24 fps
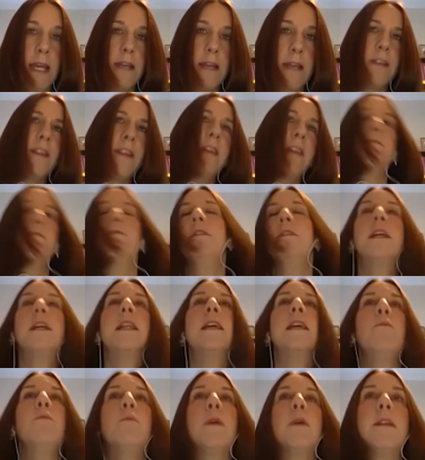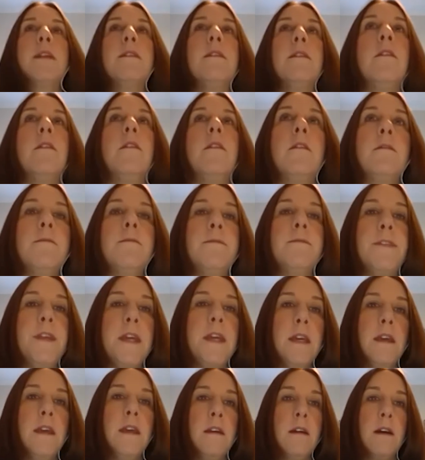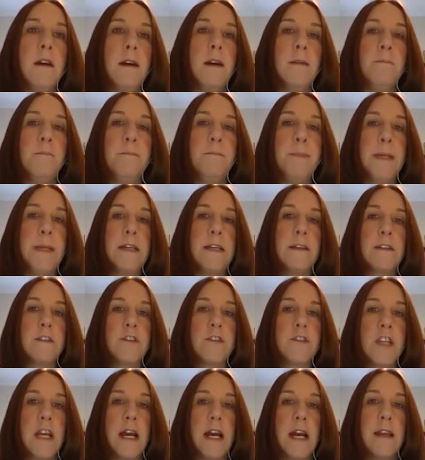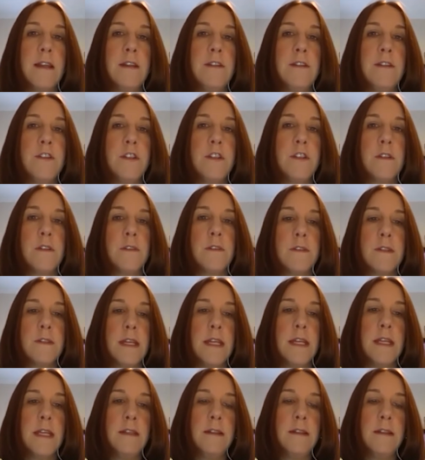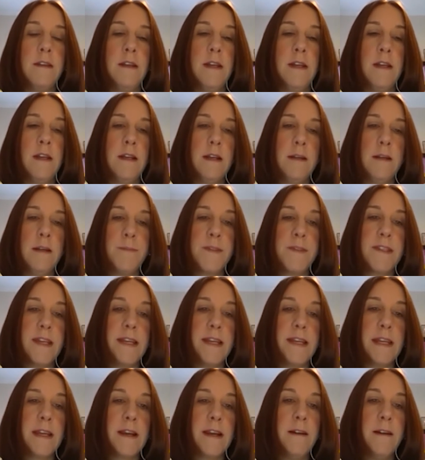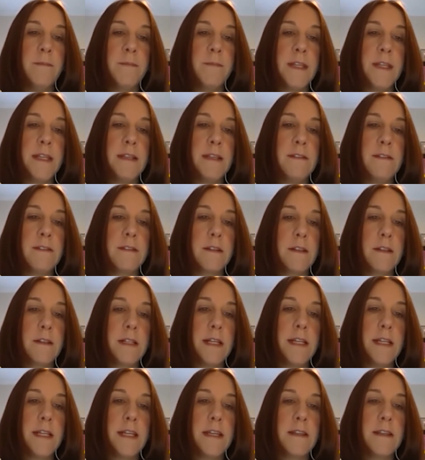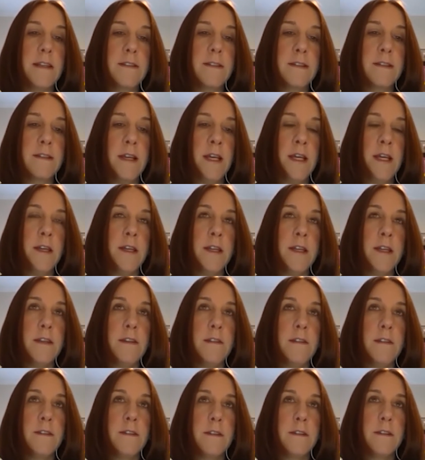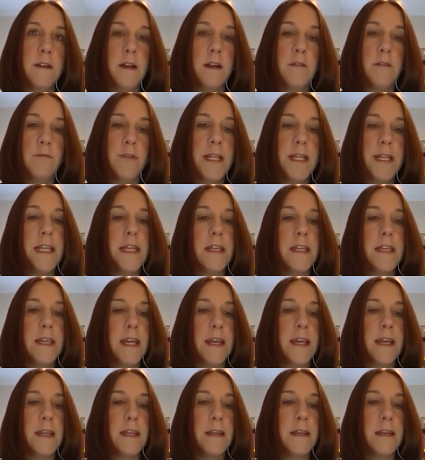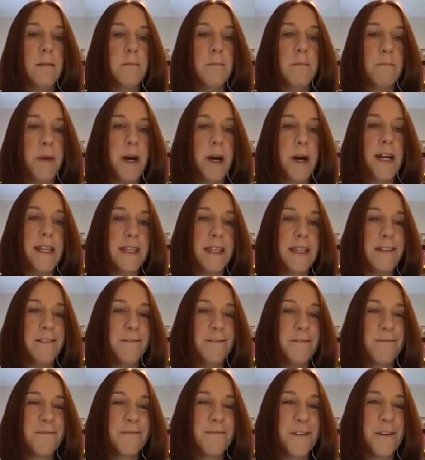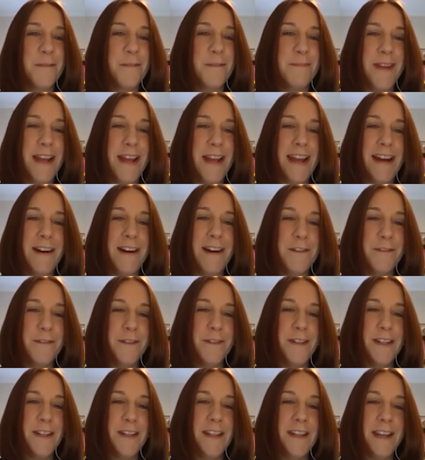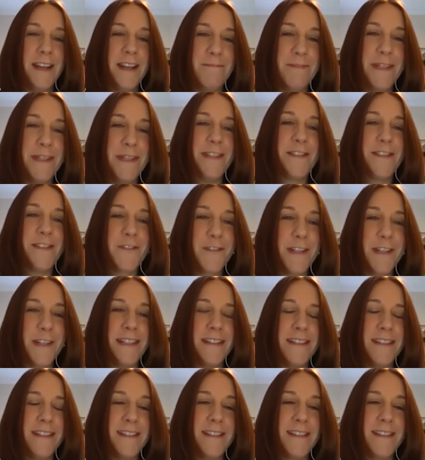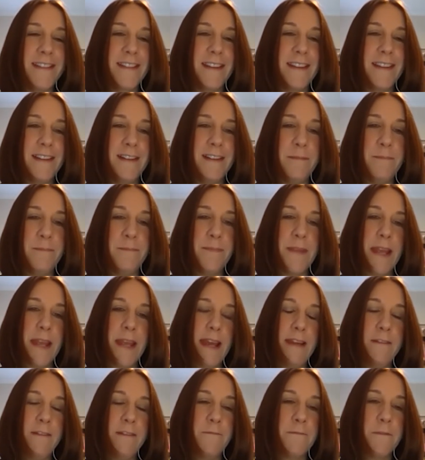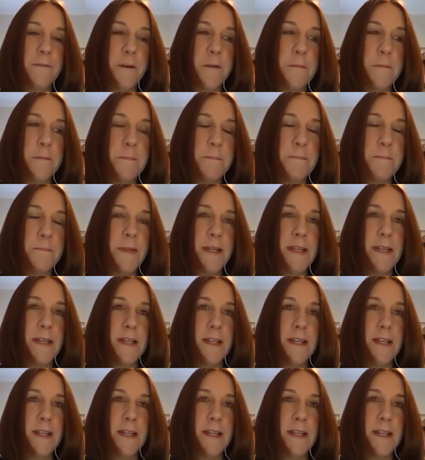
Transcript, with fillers: And I think really one of the um, biggest challenges in um, setting up these clinics is uh, really getting buy-in from mm. our administrators um, and from